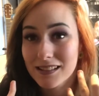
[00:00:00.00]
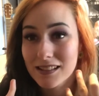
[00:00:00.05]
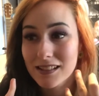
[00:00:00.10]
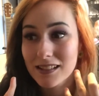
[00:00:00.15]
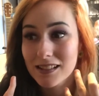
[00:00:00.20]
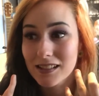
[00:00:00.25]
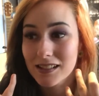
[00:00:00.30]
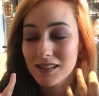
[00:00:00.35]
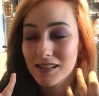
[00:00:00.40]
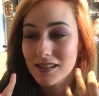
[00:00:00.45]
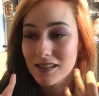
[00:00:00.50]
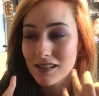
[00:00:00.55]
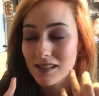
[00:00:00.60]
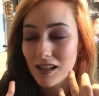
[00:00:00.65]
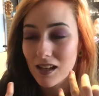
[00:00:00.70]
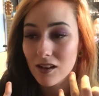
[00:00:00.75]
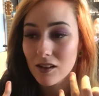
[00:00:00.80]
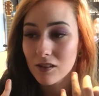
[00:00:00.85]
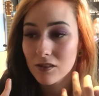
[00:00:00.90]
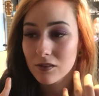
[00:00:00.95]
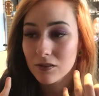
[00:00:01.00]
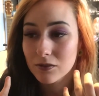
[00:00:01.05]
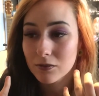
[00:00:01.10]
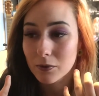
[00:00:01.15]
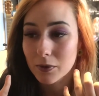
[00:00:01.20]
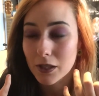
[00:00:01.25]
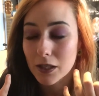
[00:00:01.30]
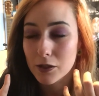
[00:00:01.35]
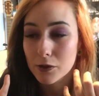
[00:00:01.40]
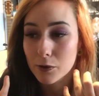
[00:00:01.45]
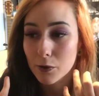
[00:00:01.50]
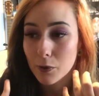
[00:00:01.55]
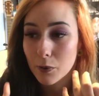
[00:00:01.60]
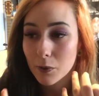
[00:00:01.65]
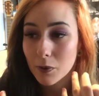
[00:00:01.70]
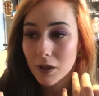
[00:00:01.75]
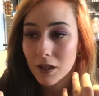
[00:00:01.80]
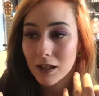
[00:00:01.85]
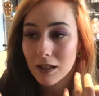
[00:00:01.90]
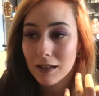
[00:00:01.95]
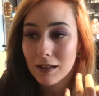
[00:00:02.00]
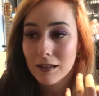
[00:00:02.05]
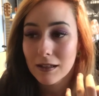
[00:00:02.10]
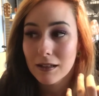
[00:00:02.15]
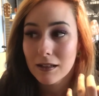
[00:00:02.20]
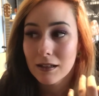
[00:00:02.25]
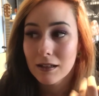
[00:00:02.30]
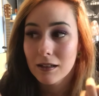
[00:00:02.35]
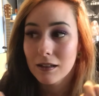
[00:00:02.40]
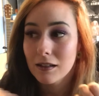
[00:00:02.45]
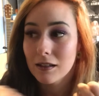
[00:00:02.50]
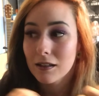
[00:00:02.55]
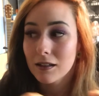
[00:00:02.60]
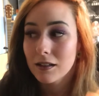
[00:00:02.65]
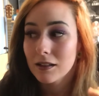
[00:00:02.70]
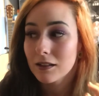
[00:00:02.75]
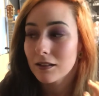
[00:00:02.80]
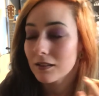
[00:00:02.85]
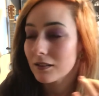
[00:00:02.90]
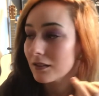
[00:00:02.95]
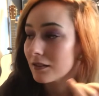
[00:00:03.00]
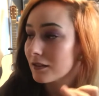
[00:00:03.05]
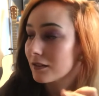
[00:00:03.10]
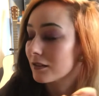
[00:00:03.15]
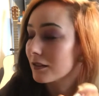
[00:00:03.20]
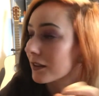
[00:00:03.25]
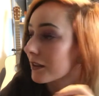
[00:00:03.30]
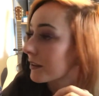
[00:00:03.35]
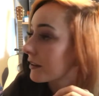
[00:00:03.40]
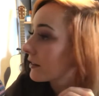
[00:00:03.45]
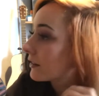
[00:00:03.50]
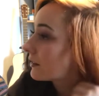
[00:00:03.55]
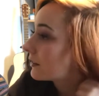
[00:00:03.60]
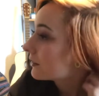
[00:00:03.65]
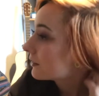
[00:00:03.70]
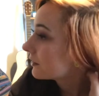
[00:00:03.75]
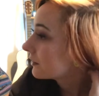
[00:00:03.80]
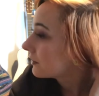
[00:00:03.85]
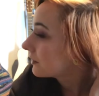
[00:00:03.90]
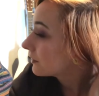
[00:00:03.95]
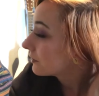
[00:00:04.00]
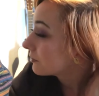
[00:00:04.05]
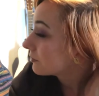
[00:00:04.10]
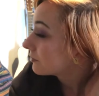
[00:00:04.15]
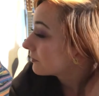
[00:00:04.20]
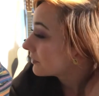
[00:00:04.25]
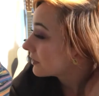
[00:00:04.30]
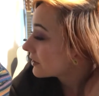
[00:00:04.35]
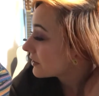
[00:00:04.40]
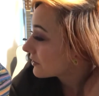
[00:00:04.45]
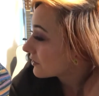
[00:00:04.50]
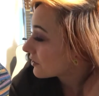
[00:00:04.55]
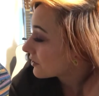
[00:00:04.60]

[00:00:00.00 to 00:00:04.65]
to itself when I talk. Like it just